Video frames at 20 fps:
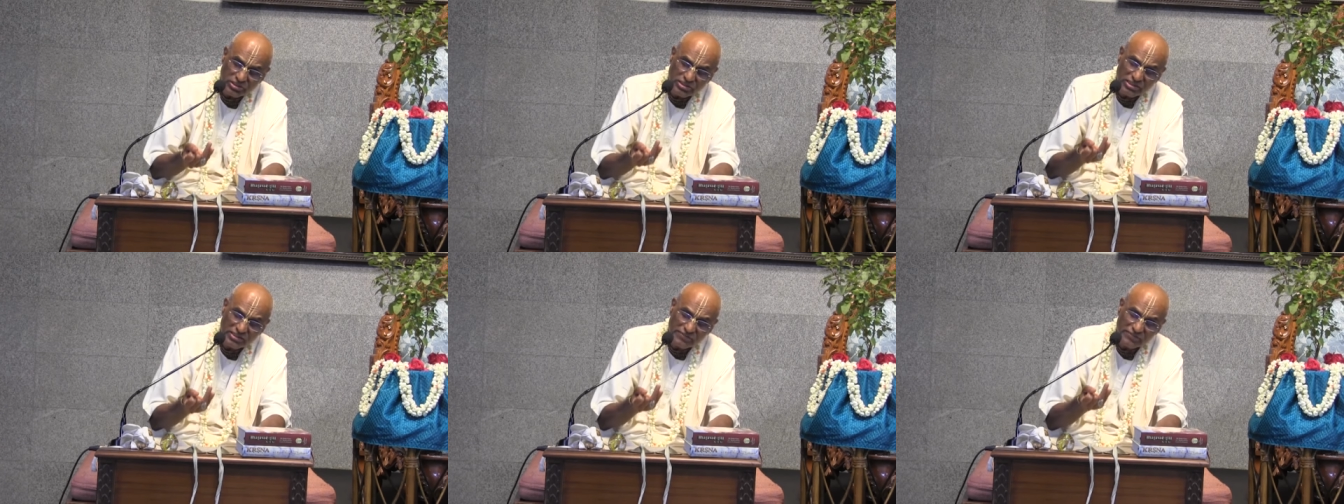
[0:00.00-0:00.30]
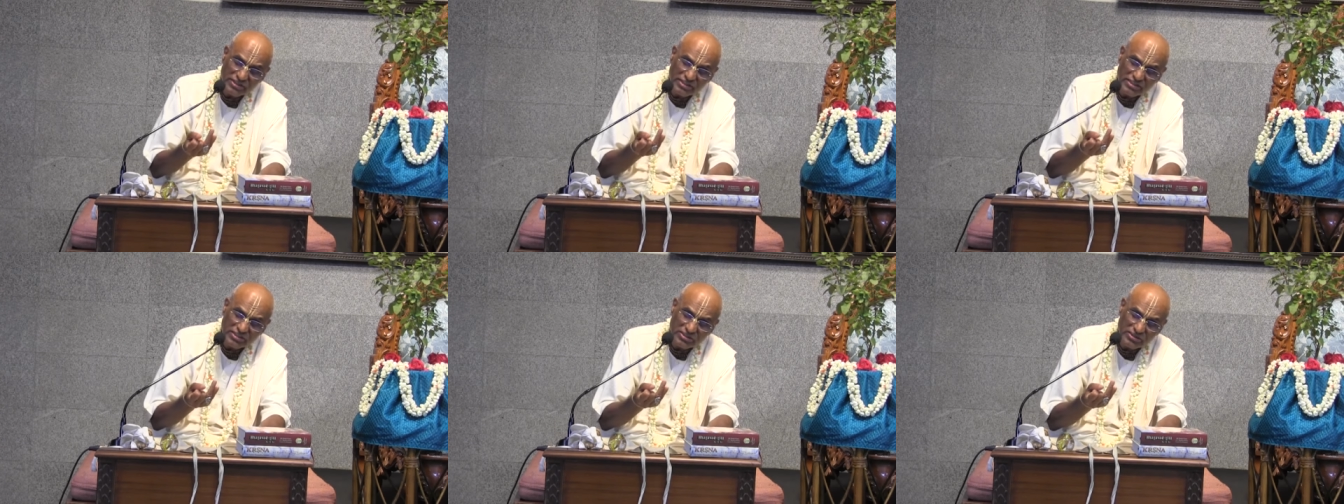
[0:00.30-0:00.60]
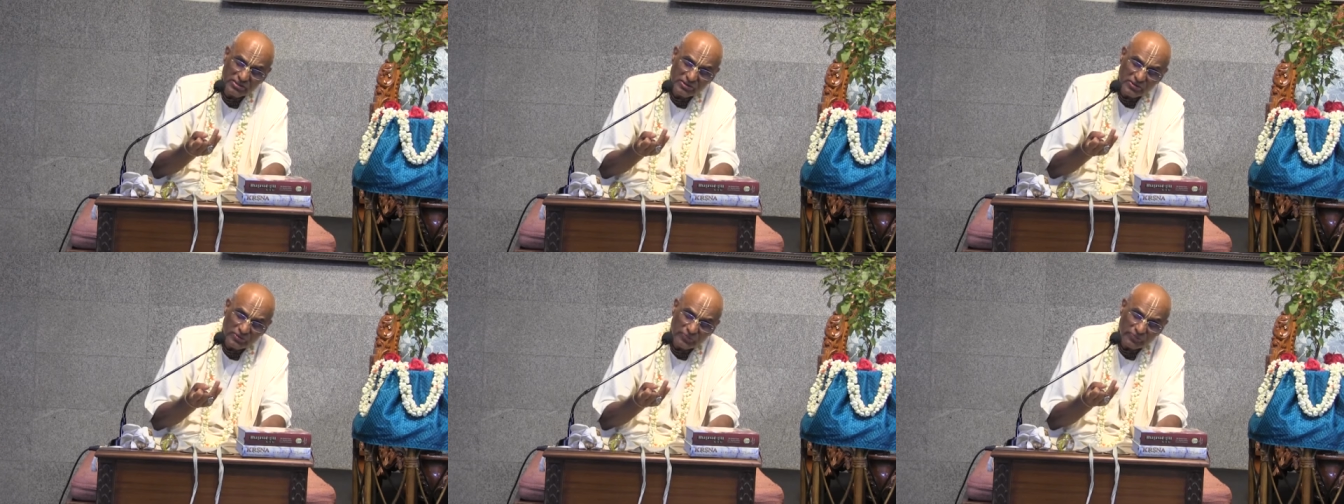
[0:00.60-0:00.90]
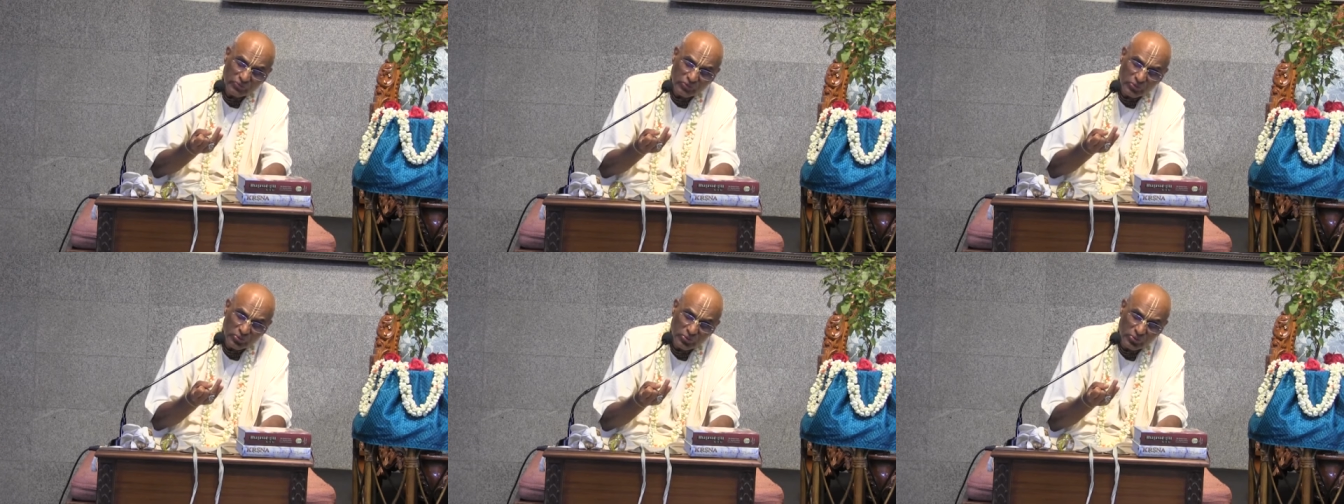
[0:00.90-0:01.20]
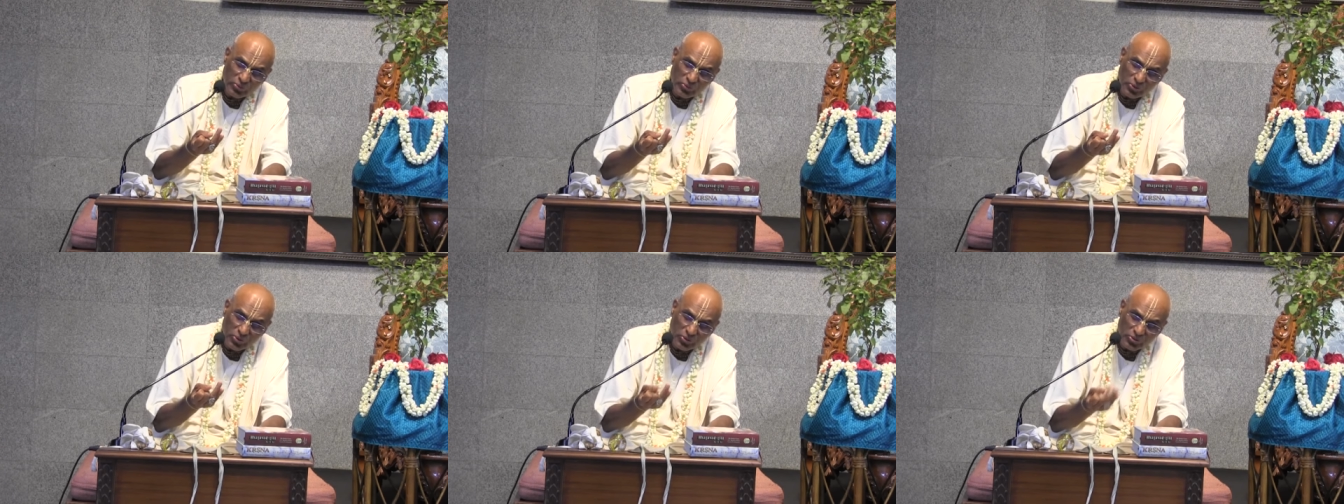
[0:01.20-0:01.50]
service,
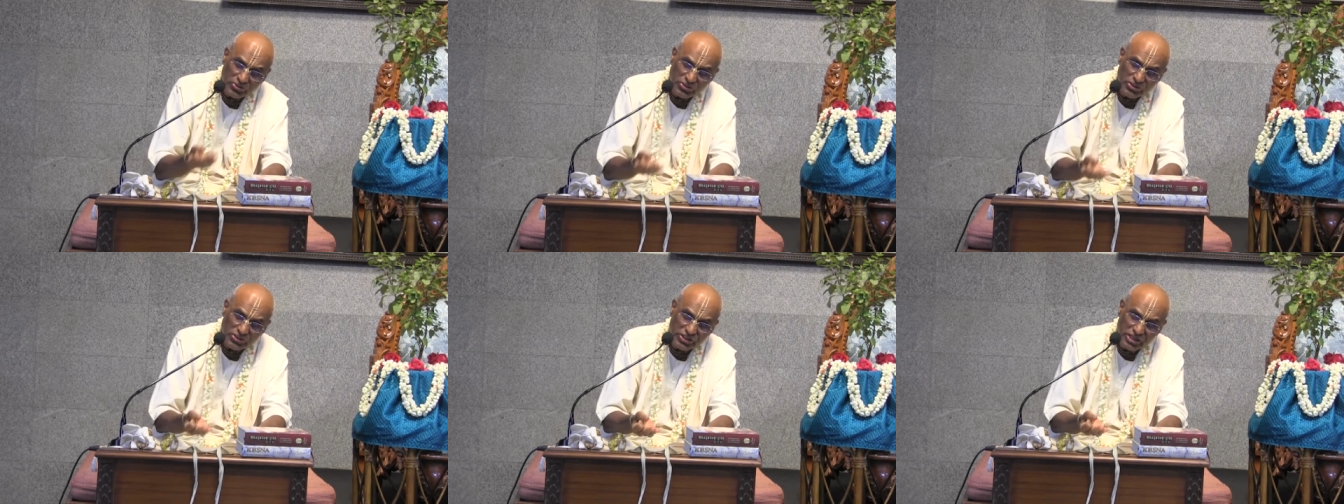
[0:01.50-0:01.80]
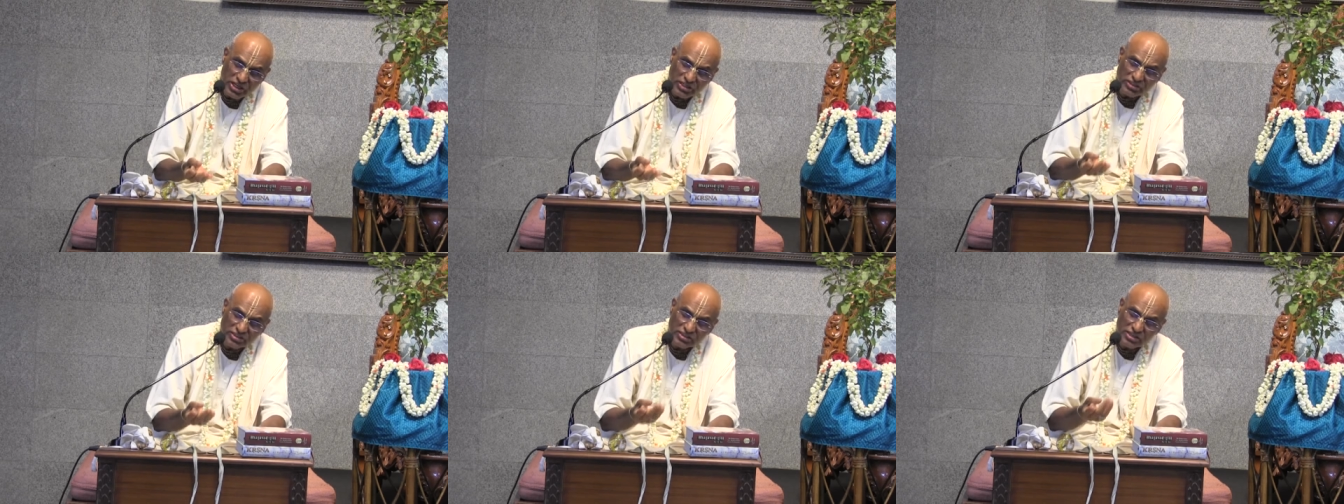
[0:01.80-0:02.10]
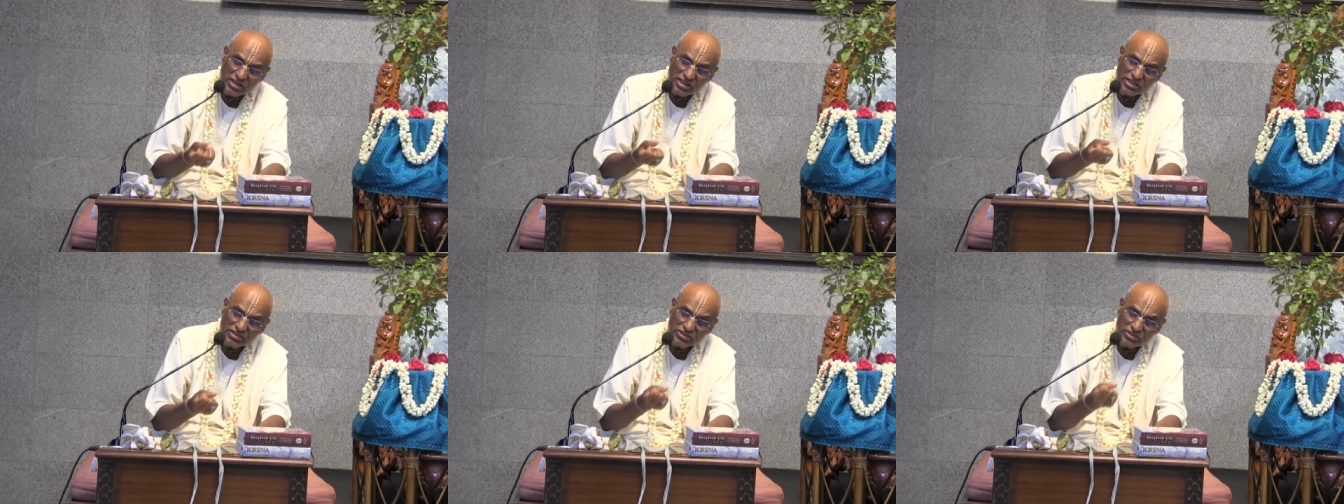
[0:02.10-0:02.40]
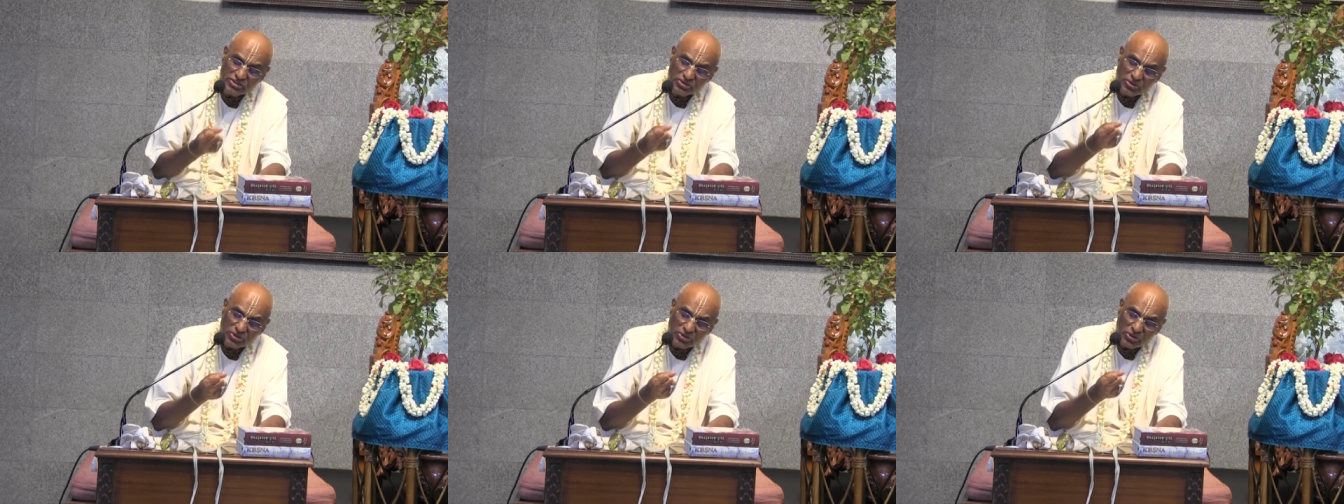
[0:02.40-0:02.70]
who knows the Shastras,